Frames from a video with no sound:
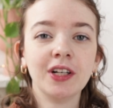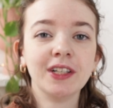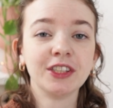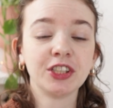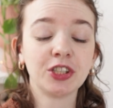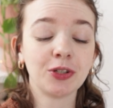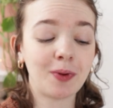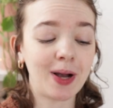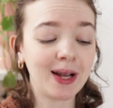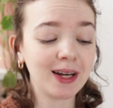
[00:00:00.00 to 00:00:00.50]

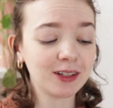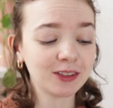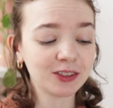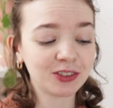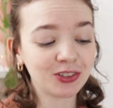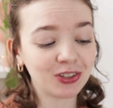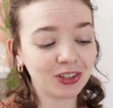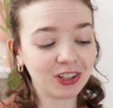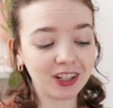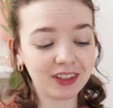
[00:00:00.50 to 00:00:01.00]
So why not
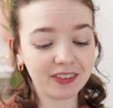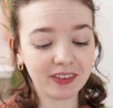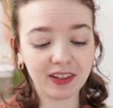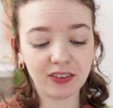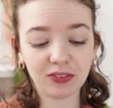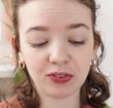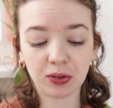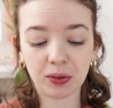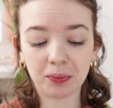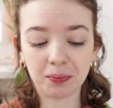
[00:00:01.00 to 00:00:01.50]
turn it
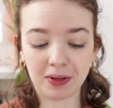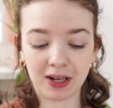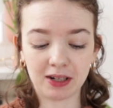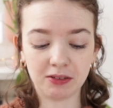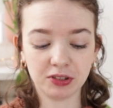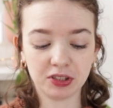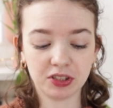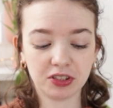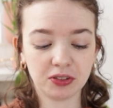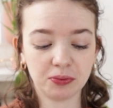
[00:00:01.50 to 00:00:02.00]
into a
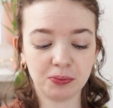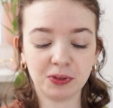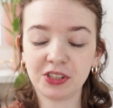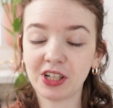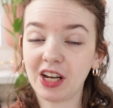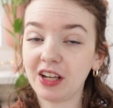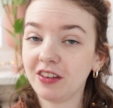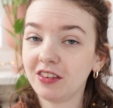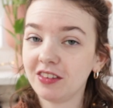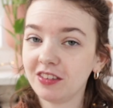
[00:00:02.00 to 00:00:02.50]
blouse, which
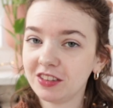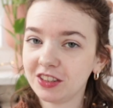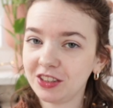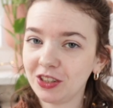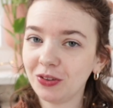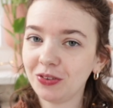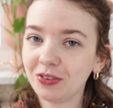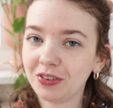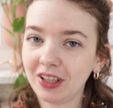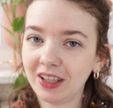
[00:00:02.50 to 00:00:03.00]
I
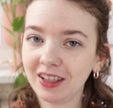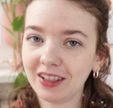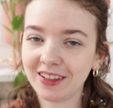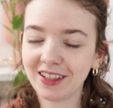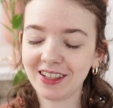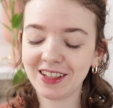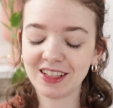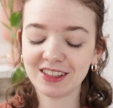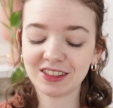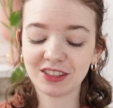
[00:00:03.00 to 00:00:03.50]
still think
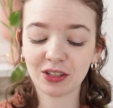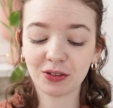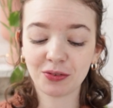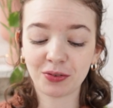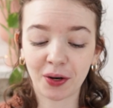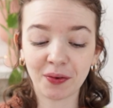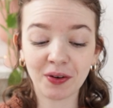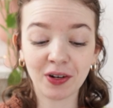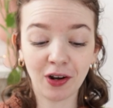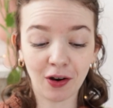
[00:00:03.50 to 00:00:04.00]
is a
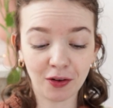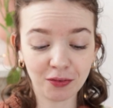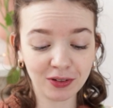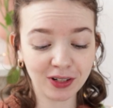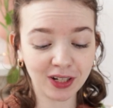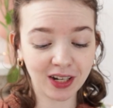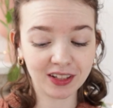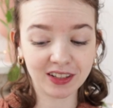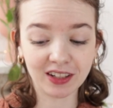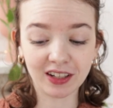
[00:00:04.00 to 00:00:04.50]
very
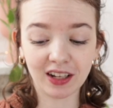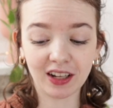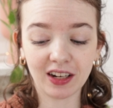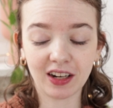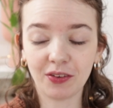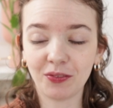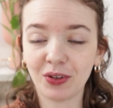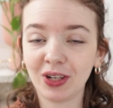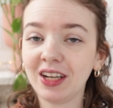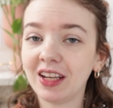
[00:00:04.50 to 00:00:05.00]
lovely idea and
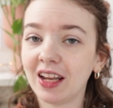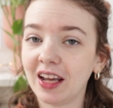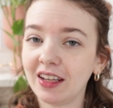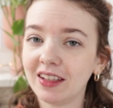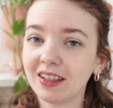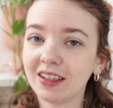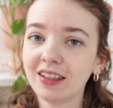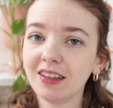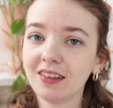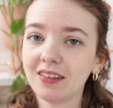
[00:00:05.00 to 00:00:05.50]
I really
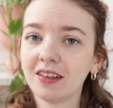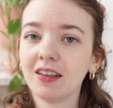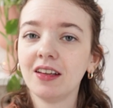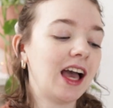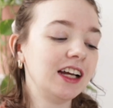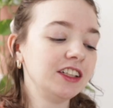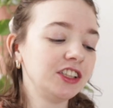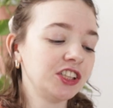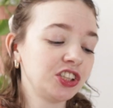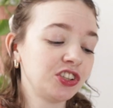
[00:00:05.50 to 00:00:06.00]
like it.
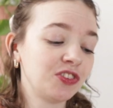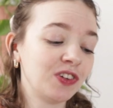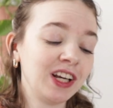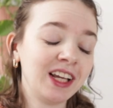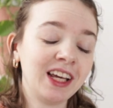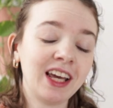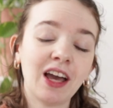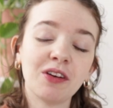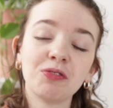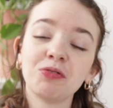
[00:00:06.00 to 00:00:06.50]
I just
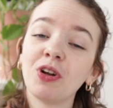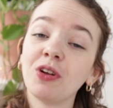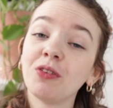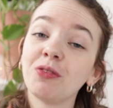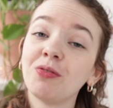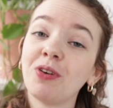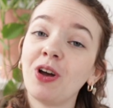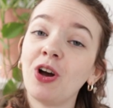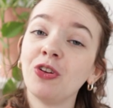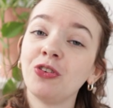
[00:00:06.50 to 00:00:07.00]
really have not
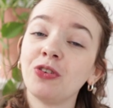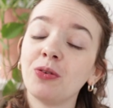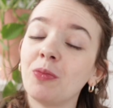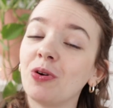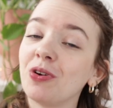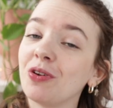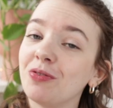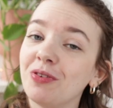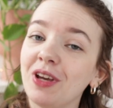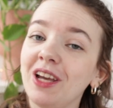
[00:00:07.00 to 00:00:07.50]
felt the
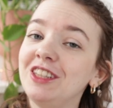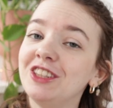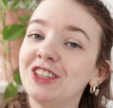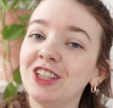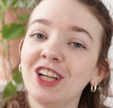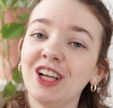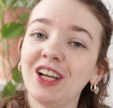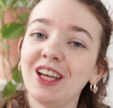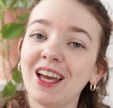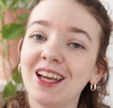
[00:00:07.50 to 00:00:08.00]

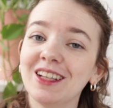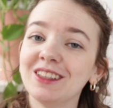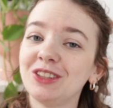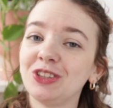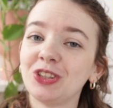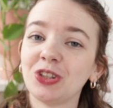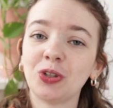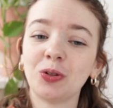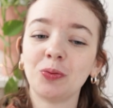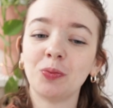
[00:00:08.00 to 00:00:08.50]
motivation again
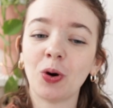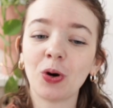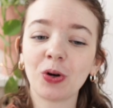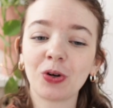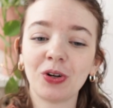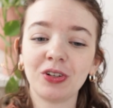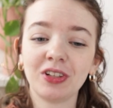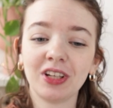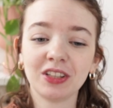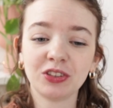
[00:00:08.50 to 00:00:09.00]
to work
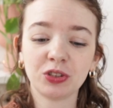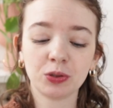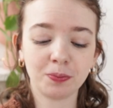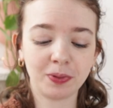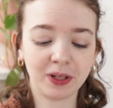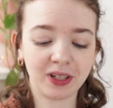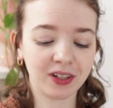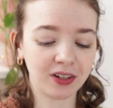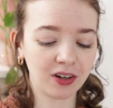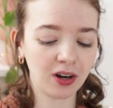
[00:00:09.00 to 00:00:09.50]
on it, to
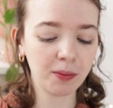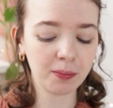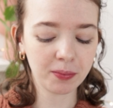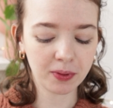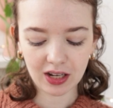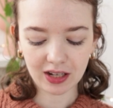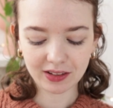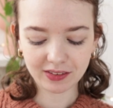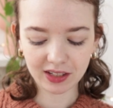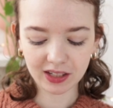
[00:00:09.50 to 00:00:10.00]
pick it up.
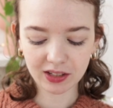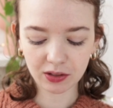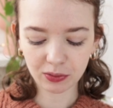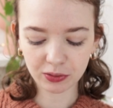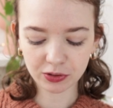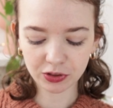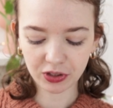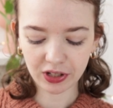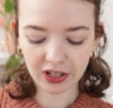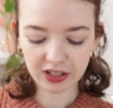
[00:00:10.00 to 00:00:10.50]
I think it
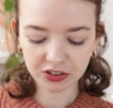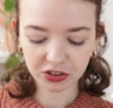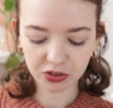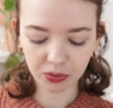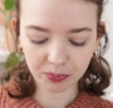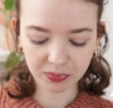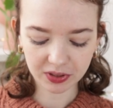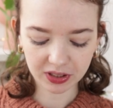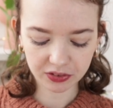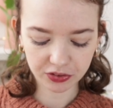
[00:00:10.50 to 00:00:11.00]
also has
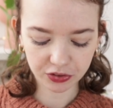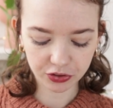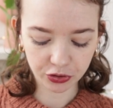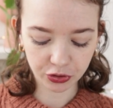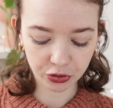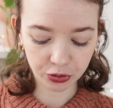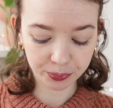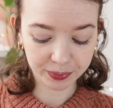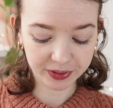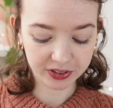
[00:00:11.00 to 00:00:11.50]
something to
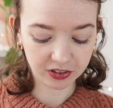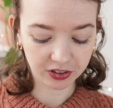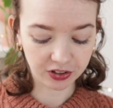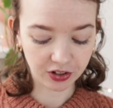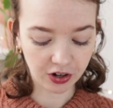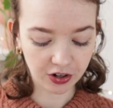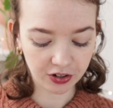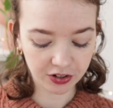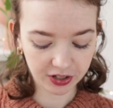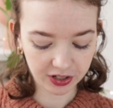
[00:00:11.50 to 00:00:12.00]
do with the
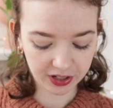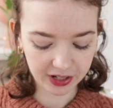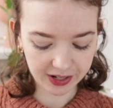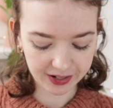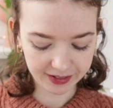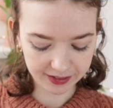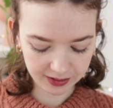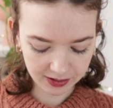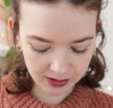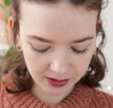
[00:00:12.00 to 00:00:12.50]
yarn
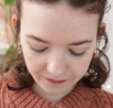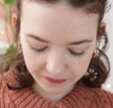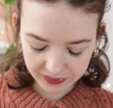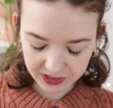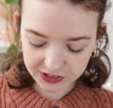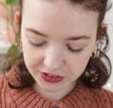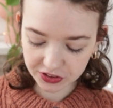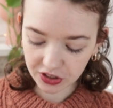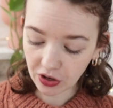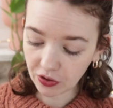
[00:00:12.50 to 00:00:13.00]
again.
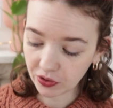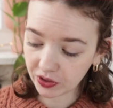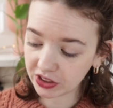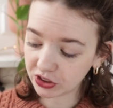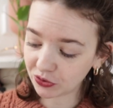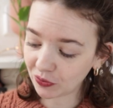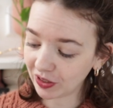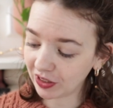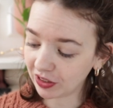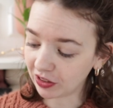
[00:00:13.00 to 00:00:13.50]
This yarn
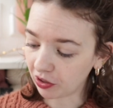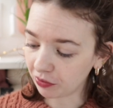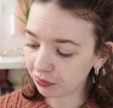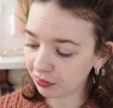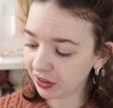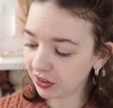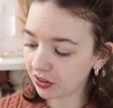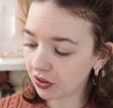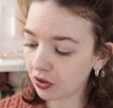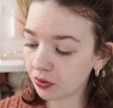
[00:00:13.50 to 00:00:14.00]
is really
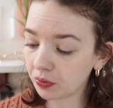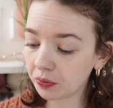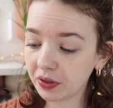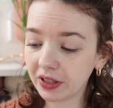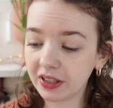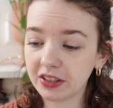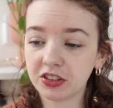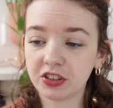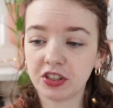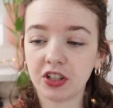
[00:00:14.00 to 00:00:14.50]
lovely though.
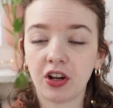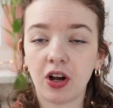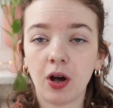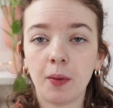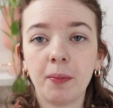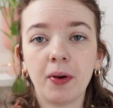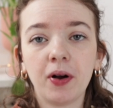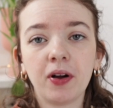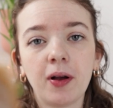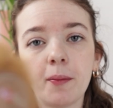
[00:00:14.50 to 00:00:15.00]
It's the
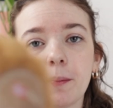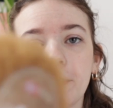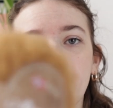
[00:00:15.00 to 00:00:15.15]
Alpaca